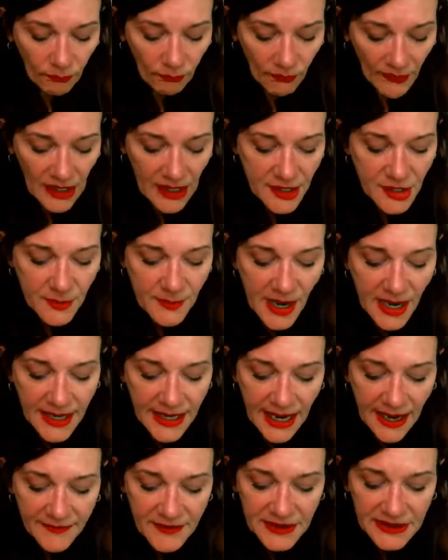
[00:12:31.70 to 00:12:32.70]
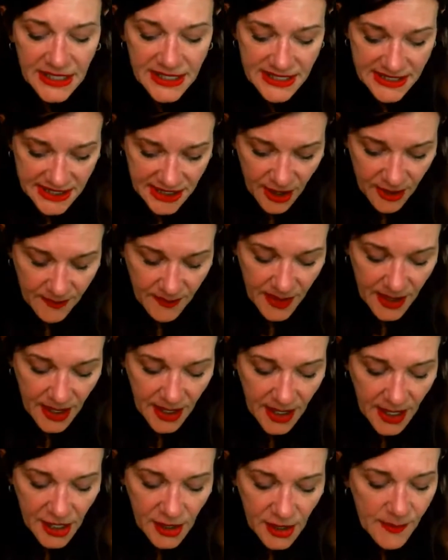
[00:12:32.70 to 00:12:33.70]
you might have to
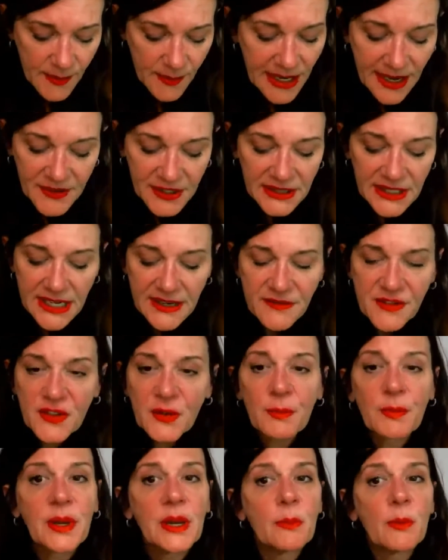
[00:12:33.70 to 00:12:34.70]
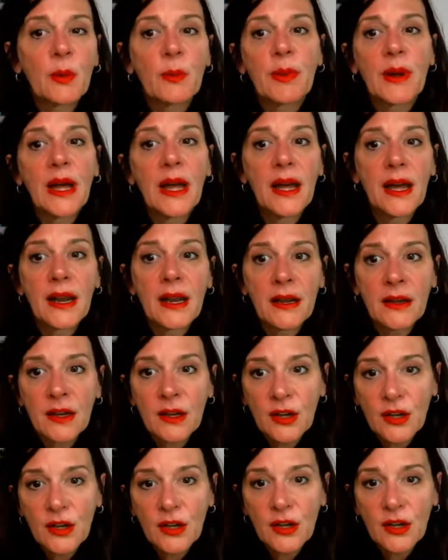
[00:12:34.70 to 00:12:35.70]
leave some people
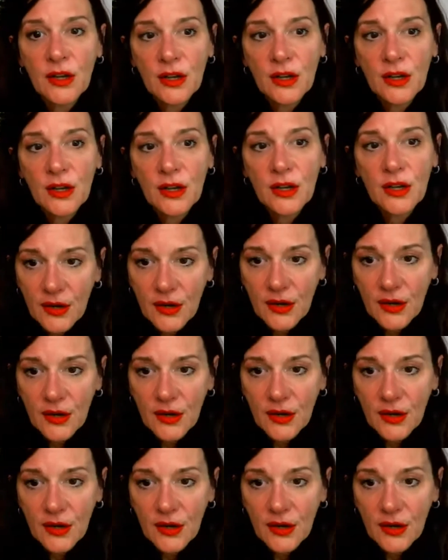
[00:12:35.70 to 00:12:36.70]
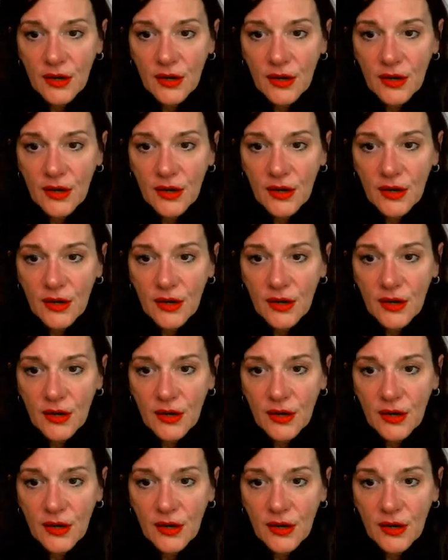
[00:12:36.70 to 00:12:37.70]
behind, and not to worry so much
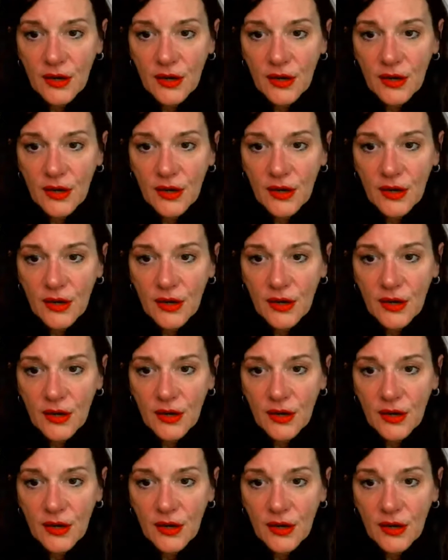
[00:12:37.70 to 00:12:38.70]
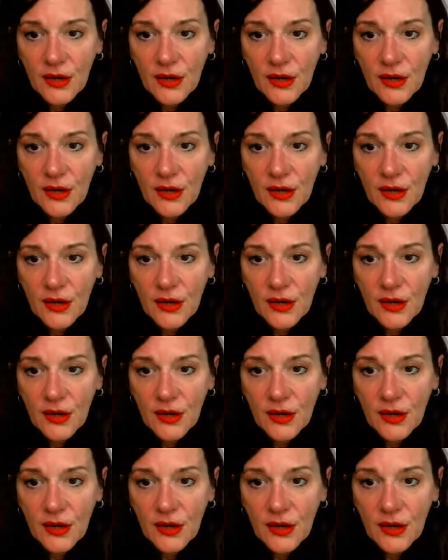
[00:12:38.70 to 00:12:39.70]
about doing that because they're
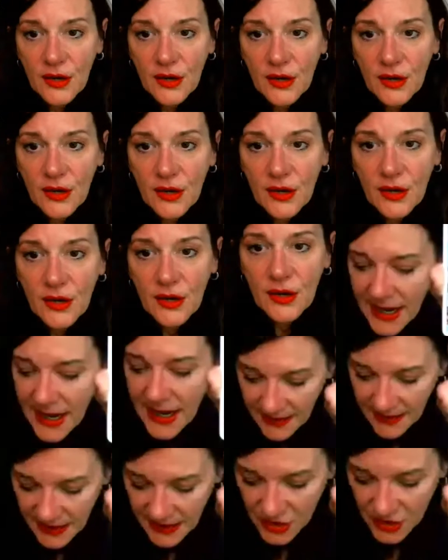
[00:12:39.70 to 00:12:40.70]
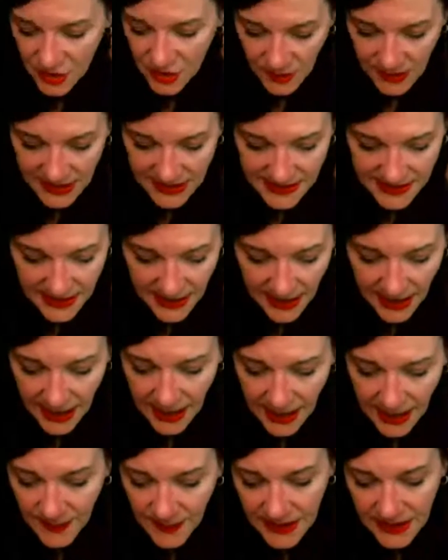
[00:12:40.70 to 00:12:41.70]
going to be okay, or they're making that choice.
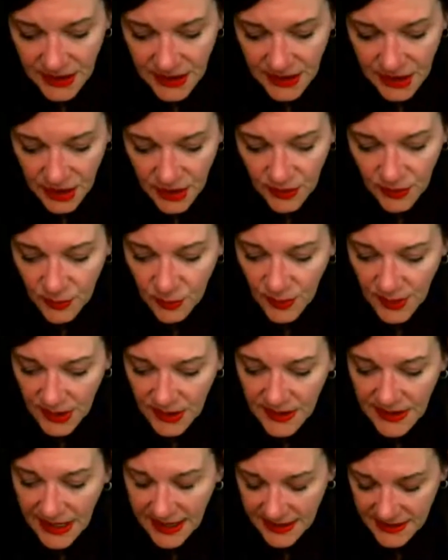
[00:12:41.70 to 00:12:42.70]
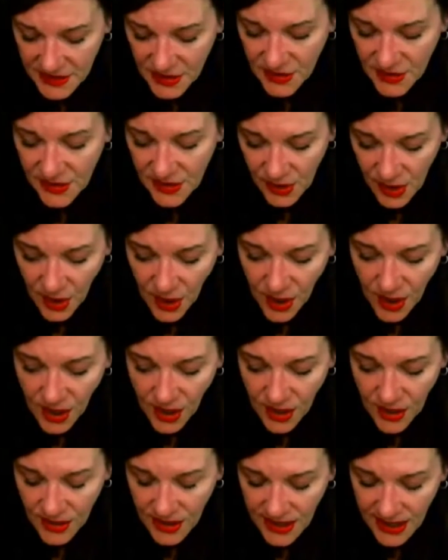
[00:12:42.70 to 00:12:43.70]
But you will answer the
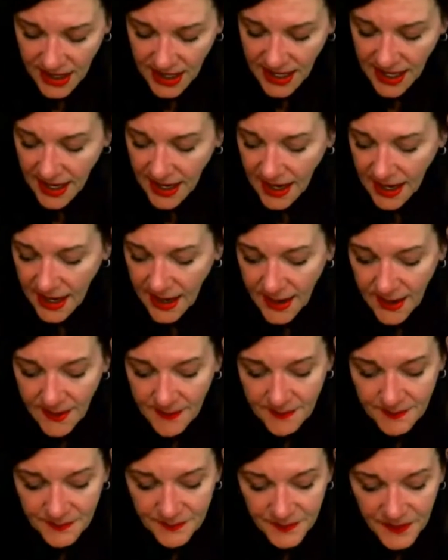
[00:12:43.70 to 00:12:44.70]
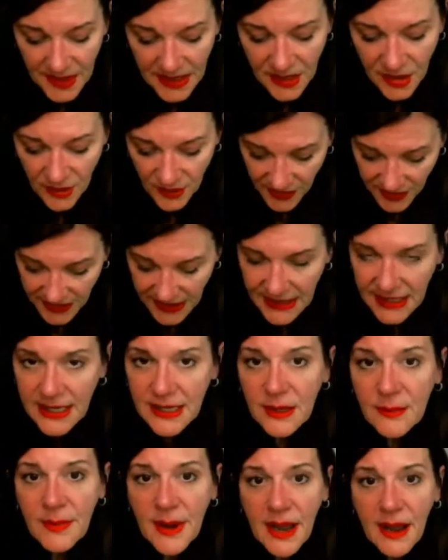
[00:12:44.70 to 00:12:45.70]
call, and you're thinking
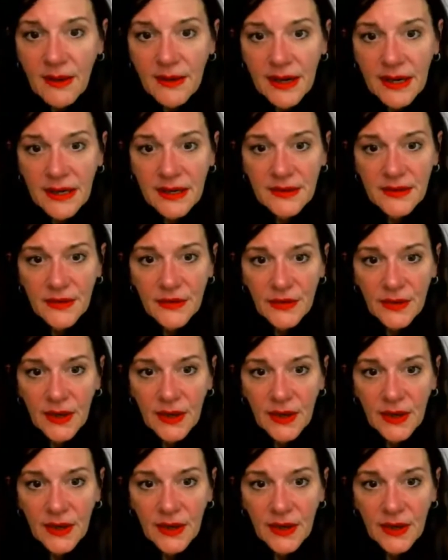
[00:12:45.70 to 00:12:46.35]
about it,